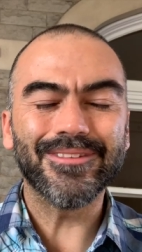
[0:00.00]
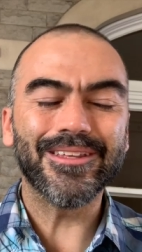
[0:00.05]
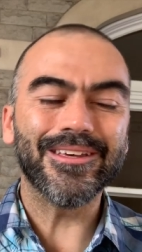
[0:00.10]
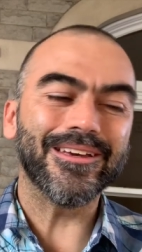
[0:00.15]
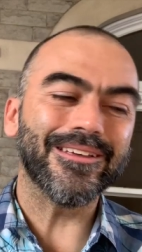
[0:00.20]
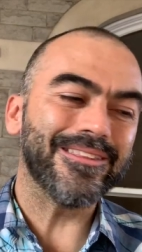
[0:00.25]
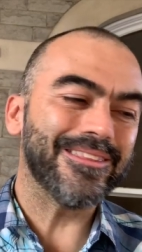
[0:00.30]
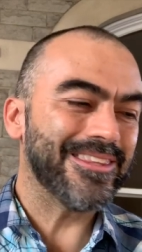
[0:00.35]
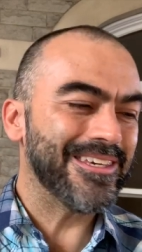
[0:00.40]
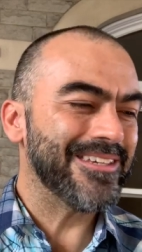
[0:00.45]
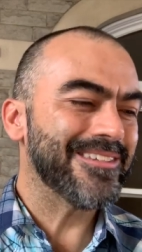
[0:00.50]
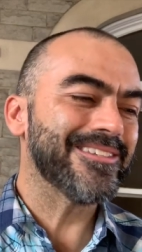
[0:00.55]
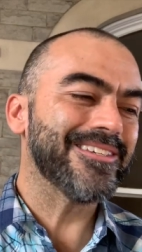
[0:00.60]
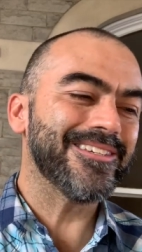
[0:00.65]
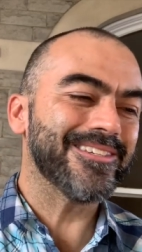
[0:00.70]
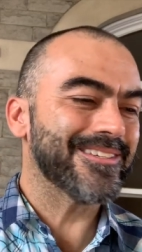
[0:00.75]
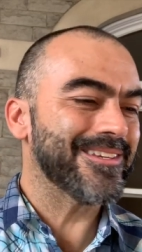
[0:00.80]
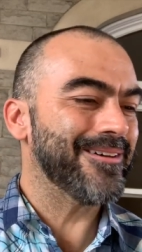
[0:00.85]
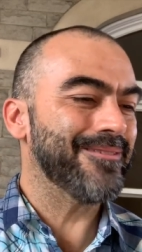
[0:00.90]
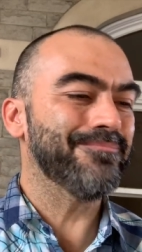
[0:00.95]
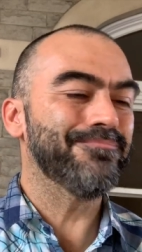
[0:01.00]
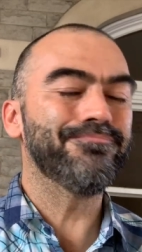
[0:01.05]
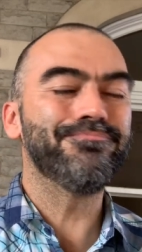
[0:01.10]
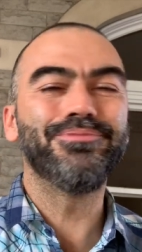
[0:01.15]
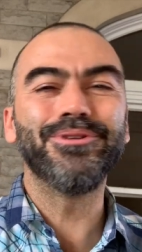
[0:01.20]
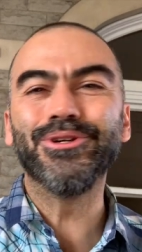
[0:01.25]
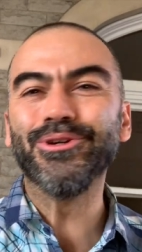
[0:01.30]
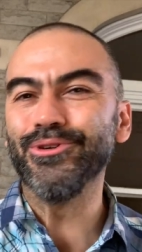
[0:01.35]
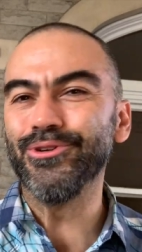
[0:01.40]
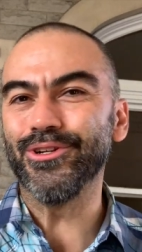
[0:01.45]
This is a
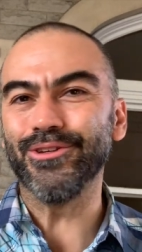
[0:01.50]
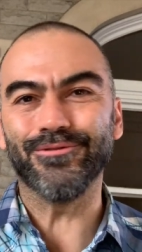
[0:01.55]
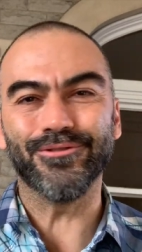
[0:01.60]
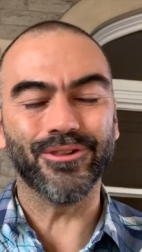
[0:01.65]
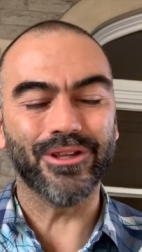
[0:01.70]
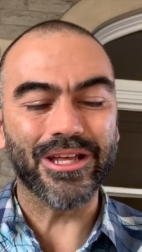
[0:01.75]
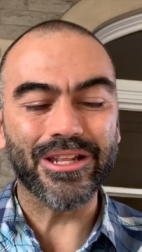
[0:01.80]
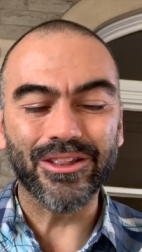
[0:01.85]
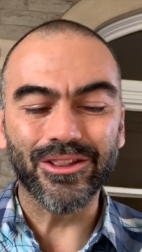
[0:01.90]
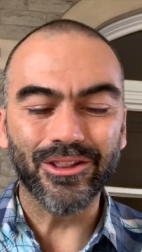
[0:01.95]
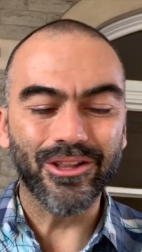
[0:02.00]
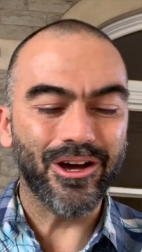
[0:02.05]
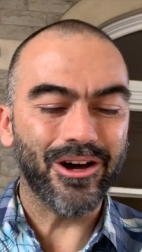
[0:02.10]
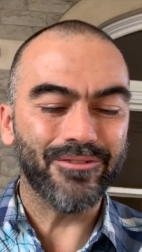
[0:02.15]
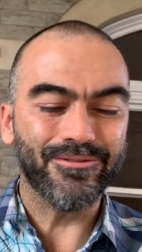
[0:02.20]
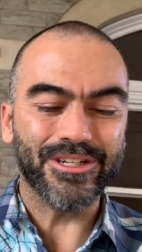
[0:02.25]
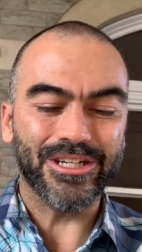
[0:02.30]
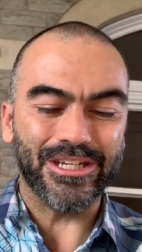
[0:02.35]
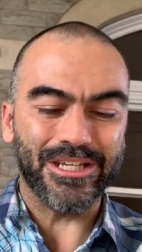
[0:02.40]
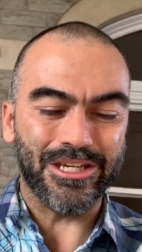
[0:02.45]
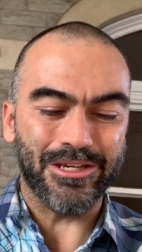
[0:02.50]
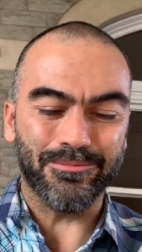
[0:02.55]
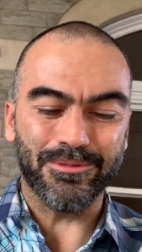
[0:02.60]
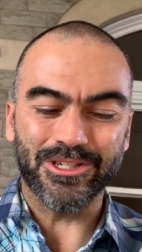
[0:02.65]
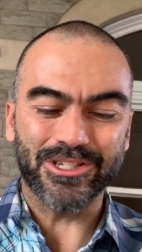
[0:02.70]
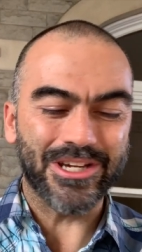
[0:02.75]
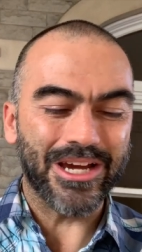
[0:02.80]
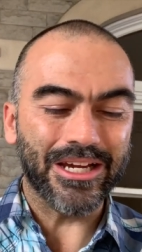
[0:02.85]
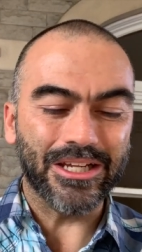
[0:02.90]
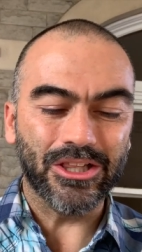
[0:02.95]
beautiful and loving
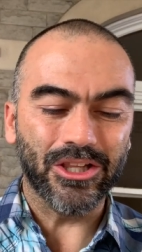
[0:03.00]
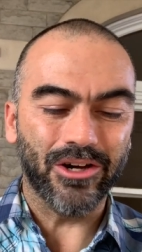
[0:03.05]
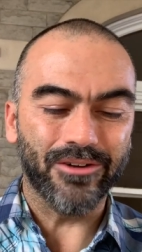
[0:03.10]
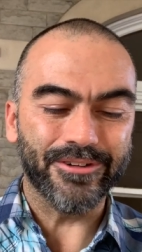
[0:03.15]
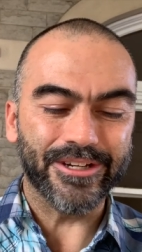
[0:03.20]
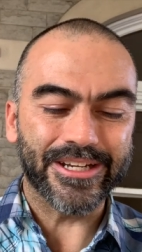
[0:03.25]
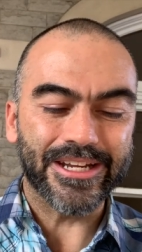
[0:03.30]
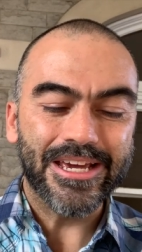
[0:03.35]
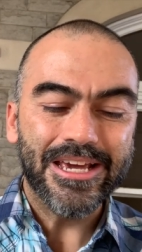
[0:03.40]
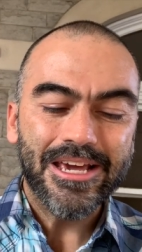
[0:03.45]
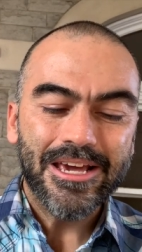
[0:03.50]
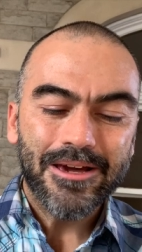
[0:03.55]
image. I love it.